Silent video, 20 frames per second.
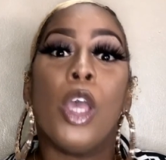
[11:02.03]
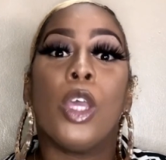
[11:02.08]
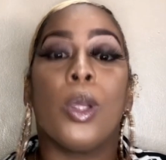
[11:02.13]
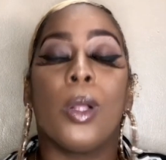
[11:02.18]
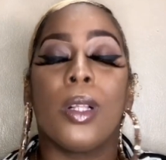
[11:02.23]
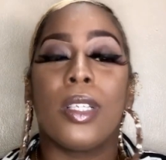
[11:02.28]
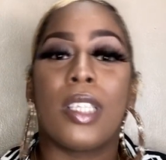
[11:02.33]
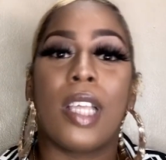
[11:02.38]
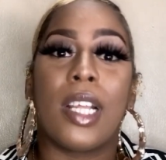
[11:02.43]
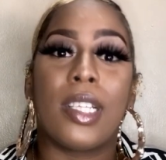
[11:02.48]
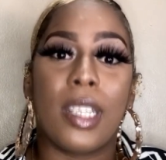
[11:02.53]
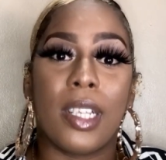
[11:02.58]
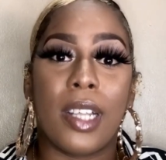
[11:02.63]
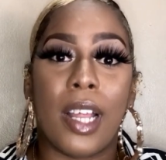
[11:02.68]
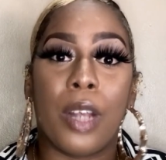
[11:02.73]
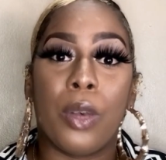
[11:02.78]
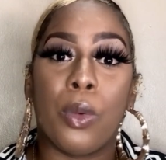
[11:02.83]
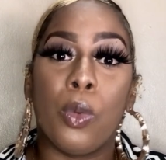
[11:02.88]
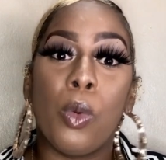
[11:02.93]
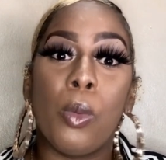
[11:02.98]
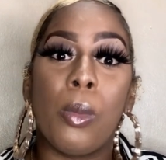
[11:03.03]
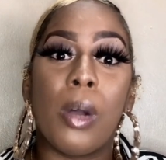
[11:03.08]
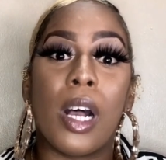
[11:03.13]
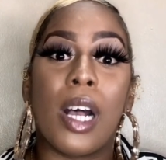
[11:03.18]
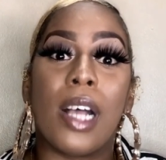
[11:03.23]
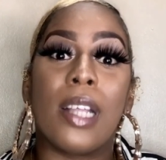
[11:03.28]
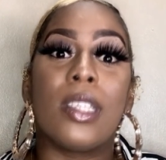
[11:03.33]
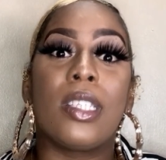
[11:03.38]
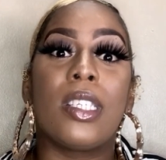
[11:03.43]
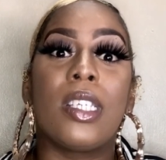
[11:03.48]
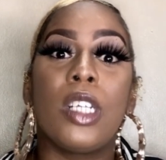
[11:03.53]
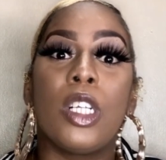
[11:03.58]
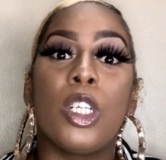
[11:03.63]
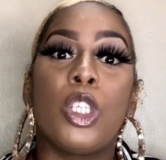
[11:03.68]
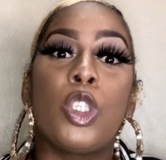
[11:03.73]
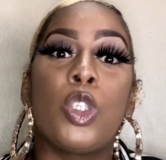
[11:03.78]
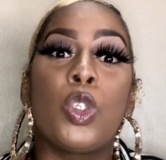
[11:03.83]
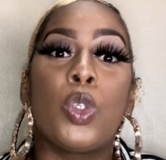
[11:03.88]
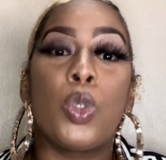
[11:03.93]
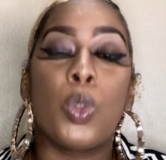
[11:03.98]
Y'all started that rumor until
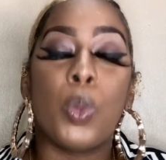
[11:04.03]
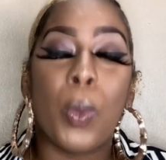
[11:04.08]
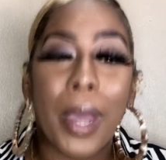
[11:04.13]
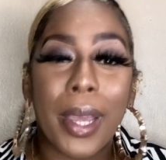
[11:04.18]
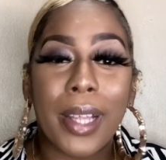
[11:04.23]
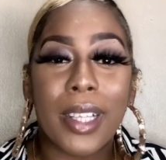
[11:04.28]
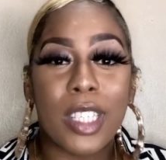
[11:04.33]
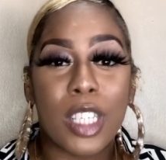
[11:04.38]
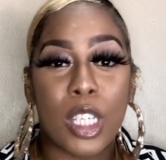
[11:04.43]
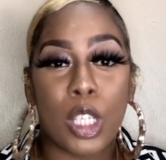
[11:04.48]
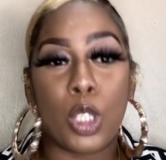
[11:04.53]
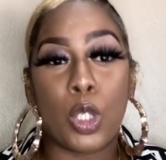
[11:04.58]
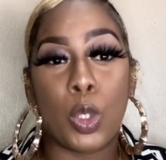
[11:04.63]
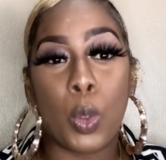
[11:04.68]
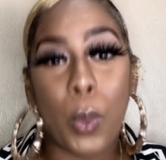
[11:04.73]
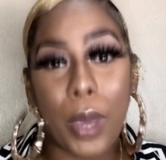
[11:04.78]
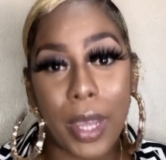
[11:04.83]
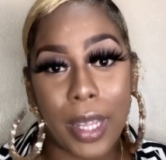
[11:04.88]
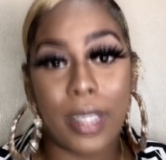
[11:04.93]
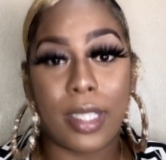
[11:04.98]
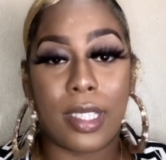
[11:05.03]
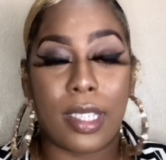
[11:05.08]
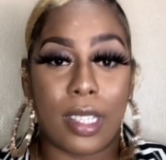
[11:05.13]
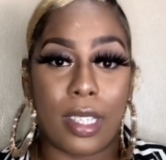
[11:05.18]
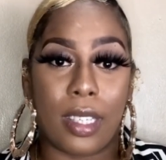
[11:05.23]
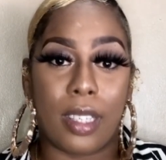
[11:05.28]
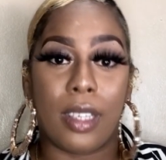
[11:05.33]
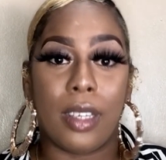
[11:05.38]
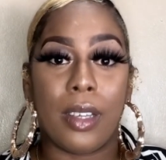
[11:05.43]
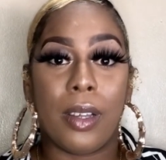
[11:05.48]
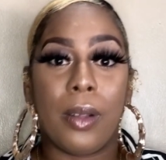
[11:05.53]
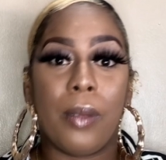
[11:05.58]
2020